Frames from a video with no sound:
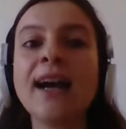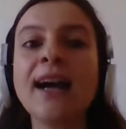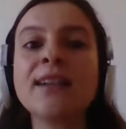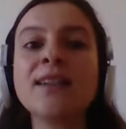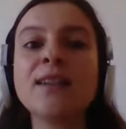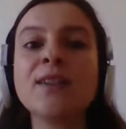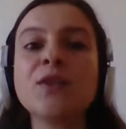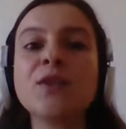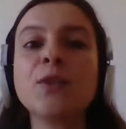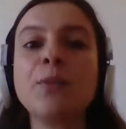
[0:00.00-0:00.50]

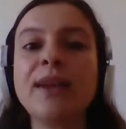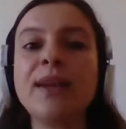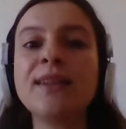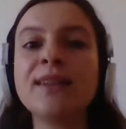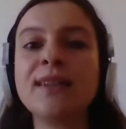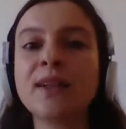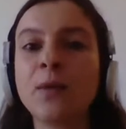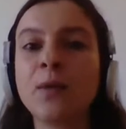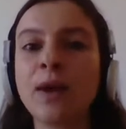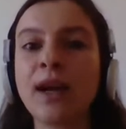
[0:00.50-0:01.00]
access to
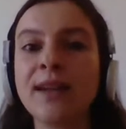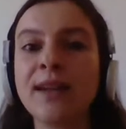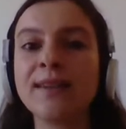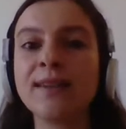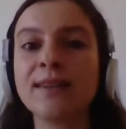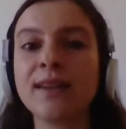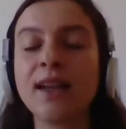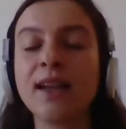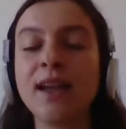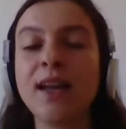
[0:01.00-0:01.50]
basic
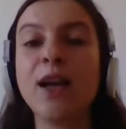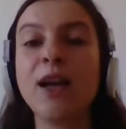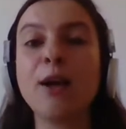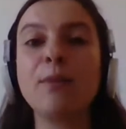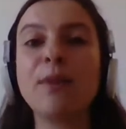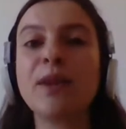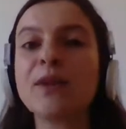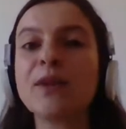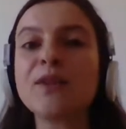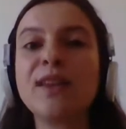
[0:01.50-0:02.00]
rights
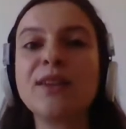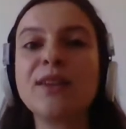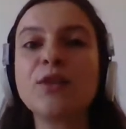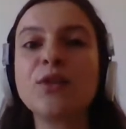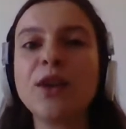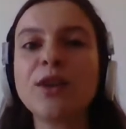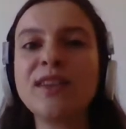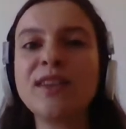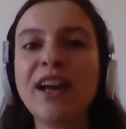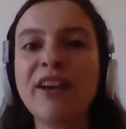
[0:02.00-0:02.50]
because they do
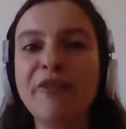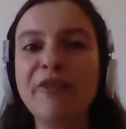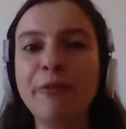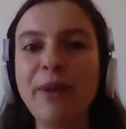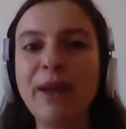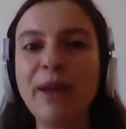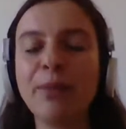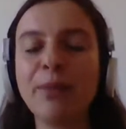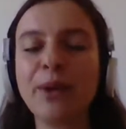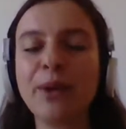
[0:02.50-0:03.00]
not have
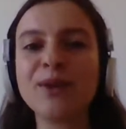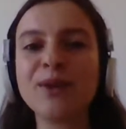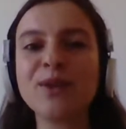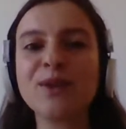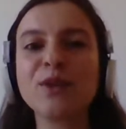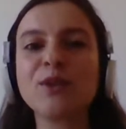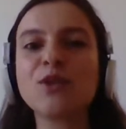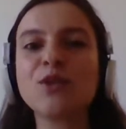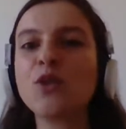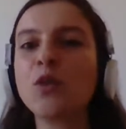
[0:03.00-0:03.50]
papers
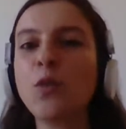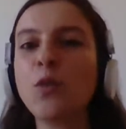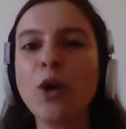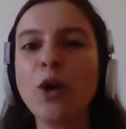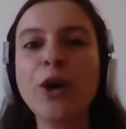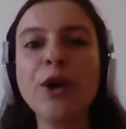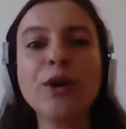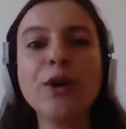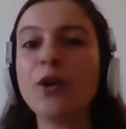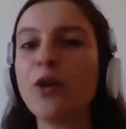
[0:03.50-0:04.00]
to
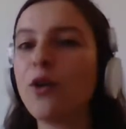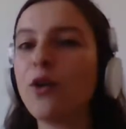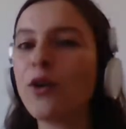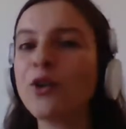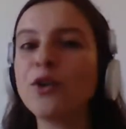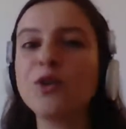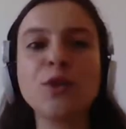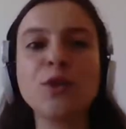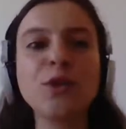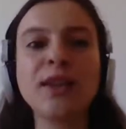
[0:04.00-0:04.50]
work
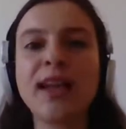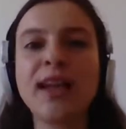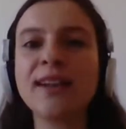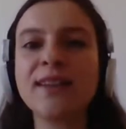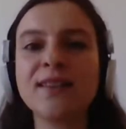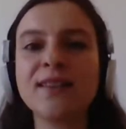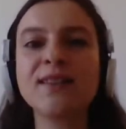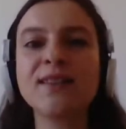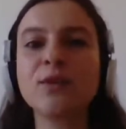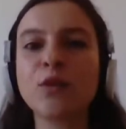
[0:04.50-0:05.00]
or to
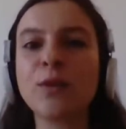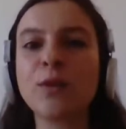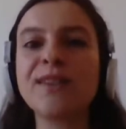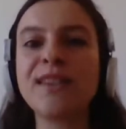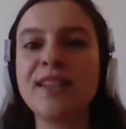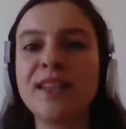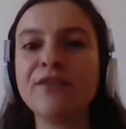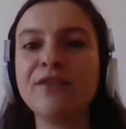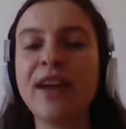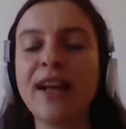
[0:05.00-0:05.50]

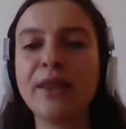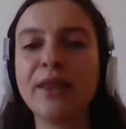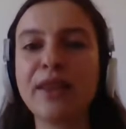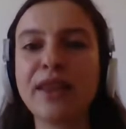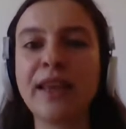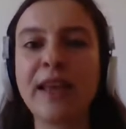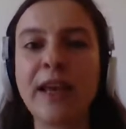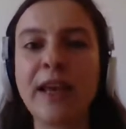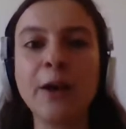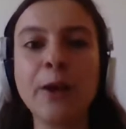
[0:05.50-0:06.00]
receive
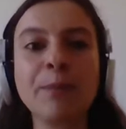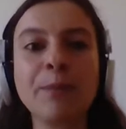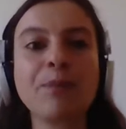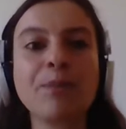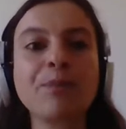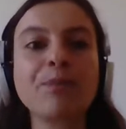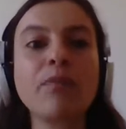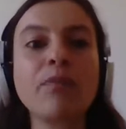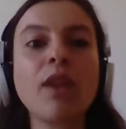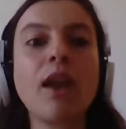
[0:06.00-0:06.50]
healthcare.
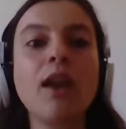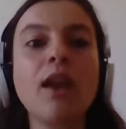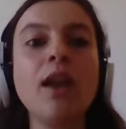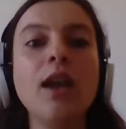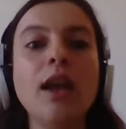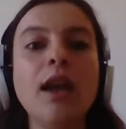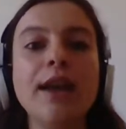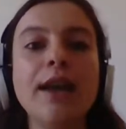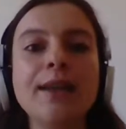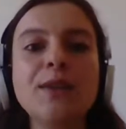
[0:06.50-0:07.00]

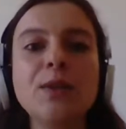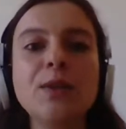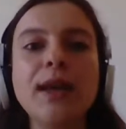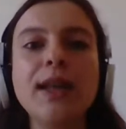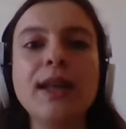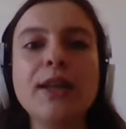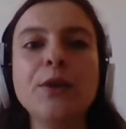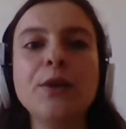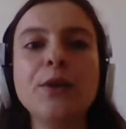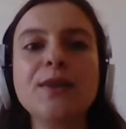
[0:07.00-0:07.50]

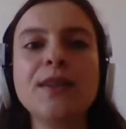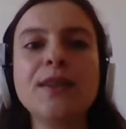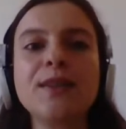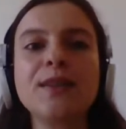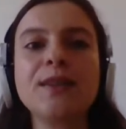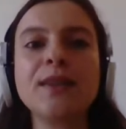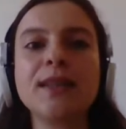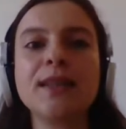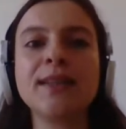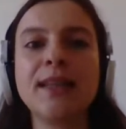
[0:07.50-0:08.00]
Israel uses
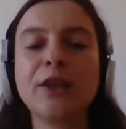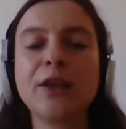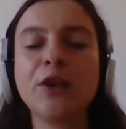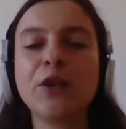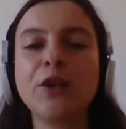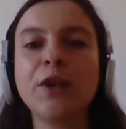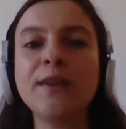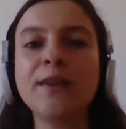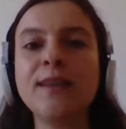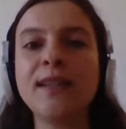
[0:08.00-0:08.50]

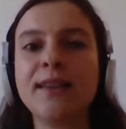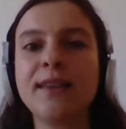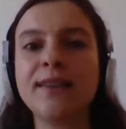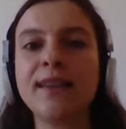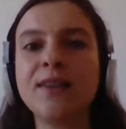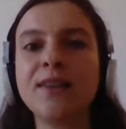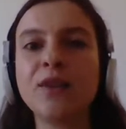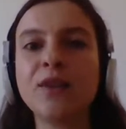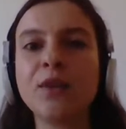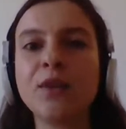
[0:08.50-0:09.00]
security and
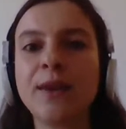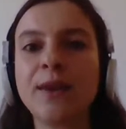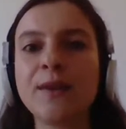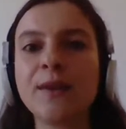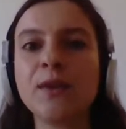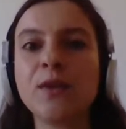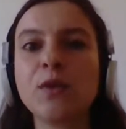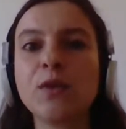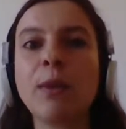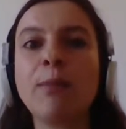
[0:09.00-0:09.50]
deterrence
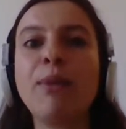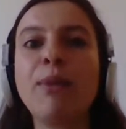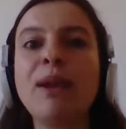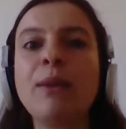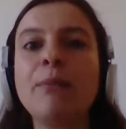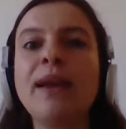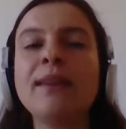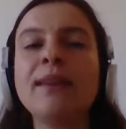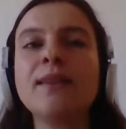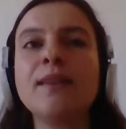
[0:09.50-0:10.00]
to
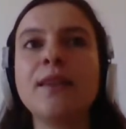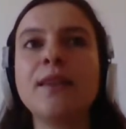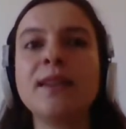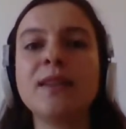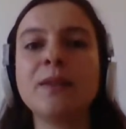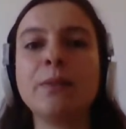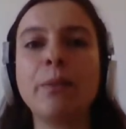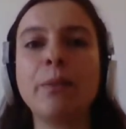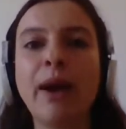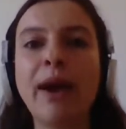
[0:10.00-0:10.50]
implement
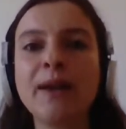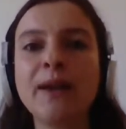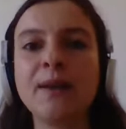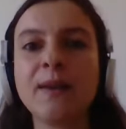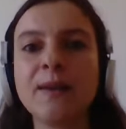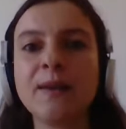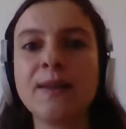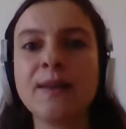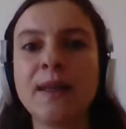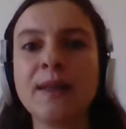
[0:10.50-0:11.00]
these
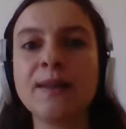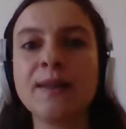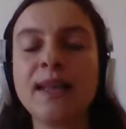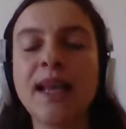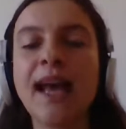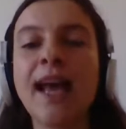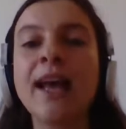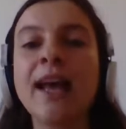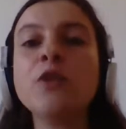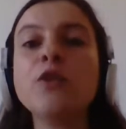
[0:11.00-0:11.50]
practices
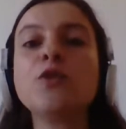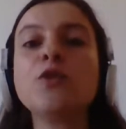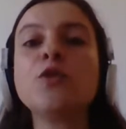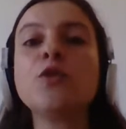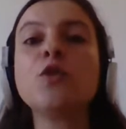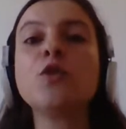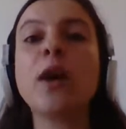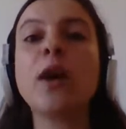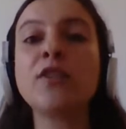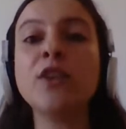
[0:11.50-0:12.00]
and
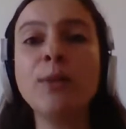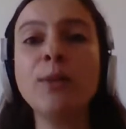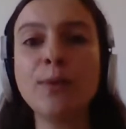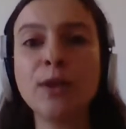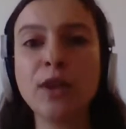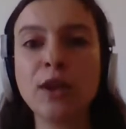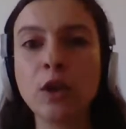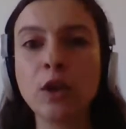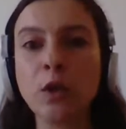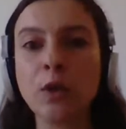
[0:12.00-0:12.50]
to
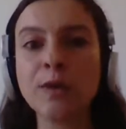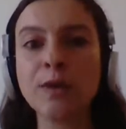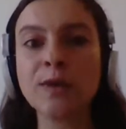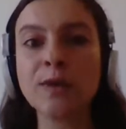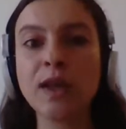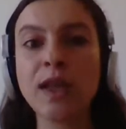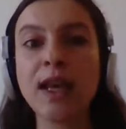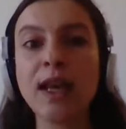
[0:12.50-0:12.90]
adopt laws